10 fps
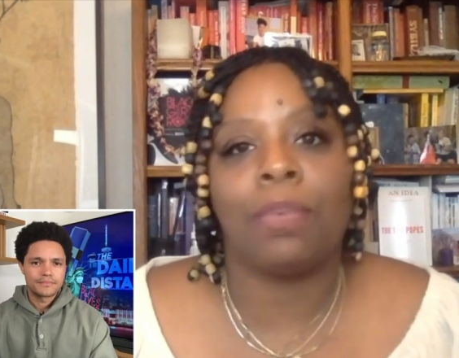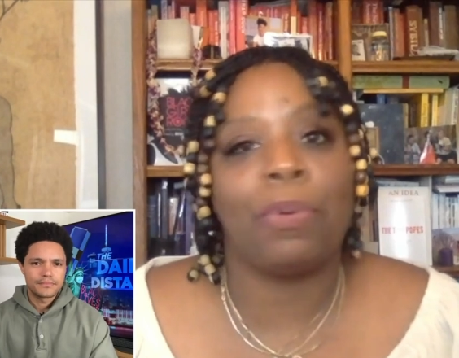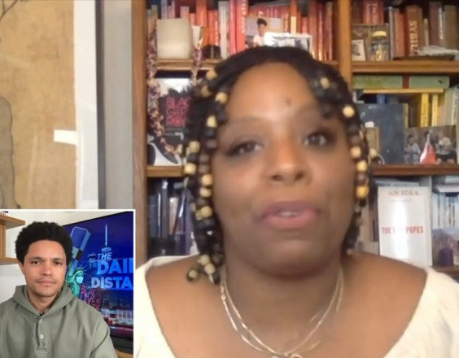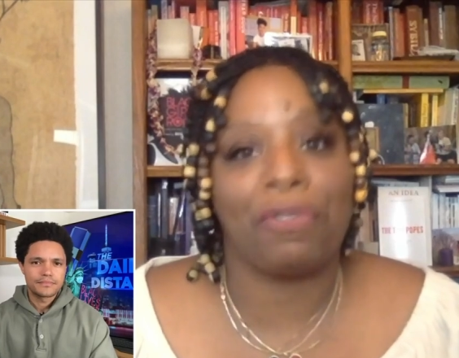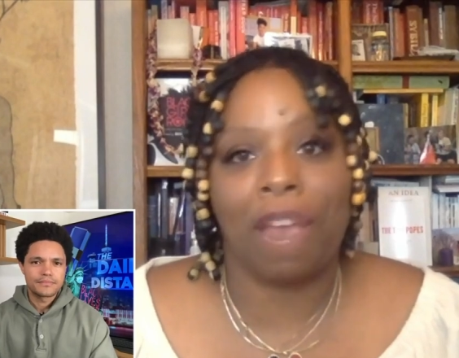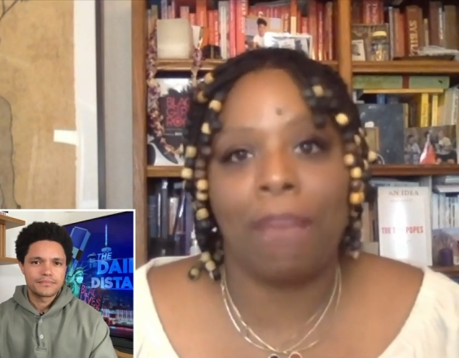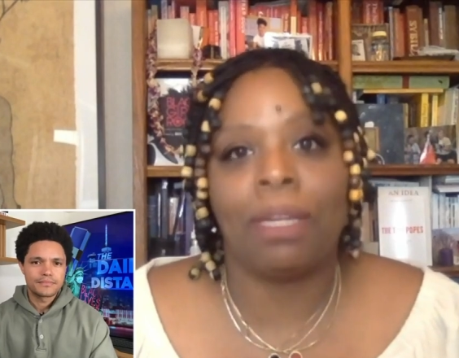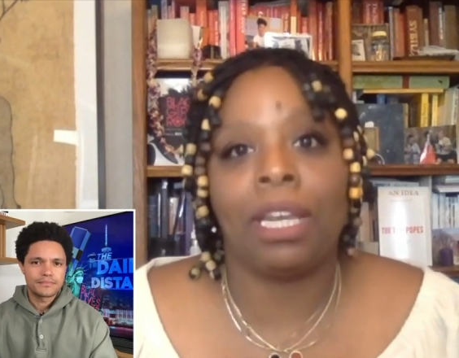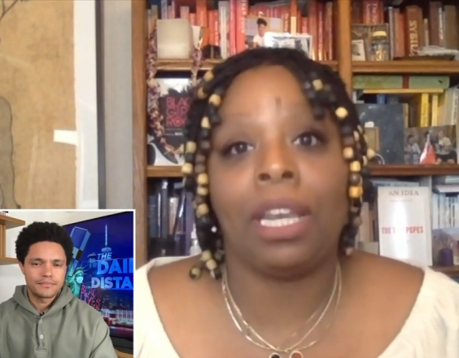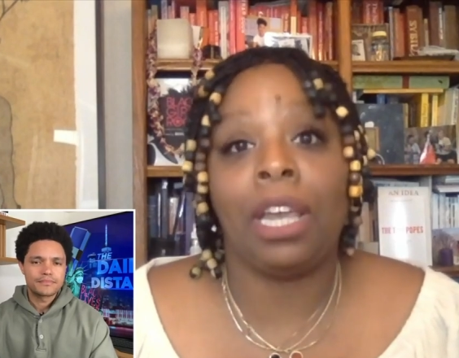Speaker 1: poor
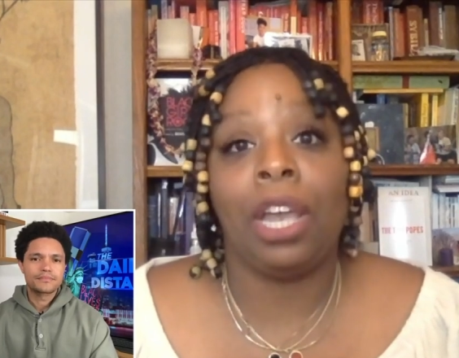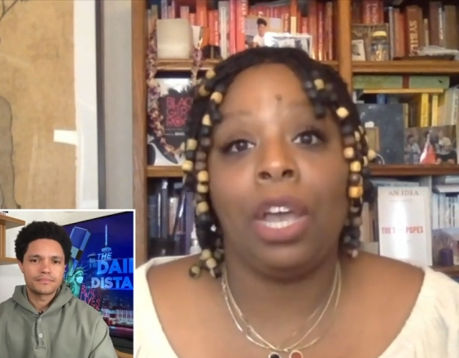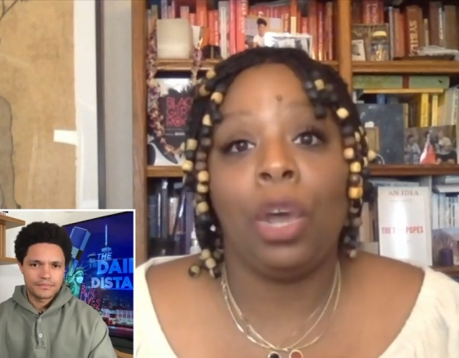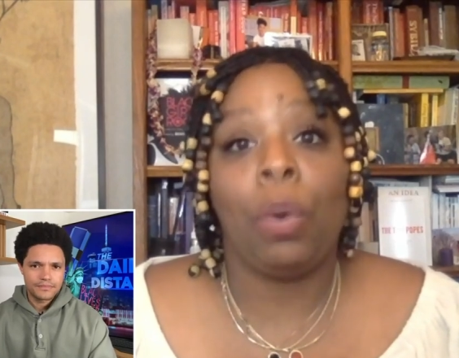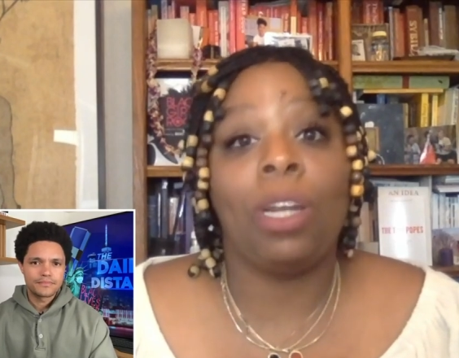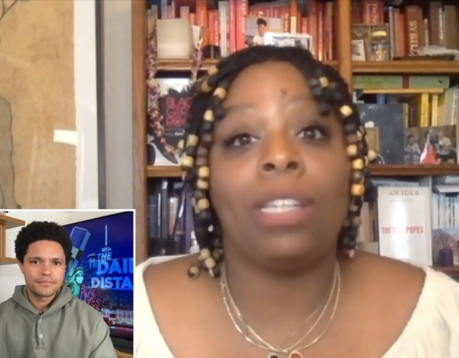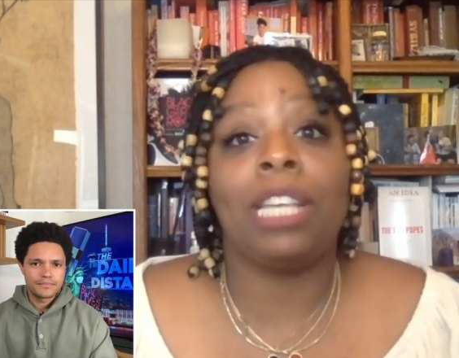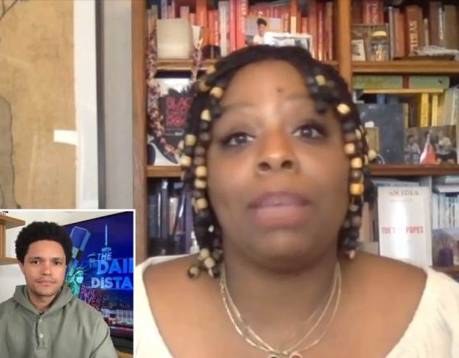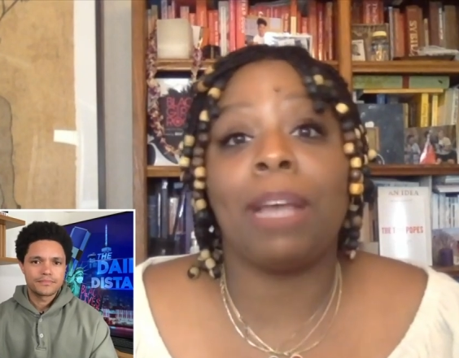family witnessing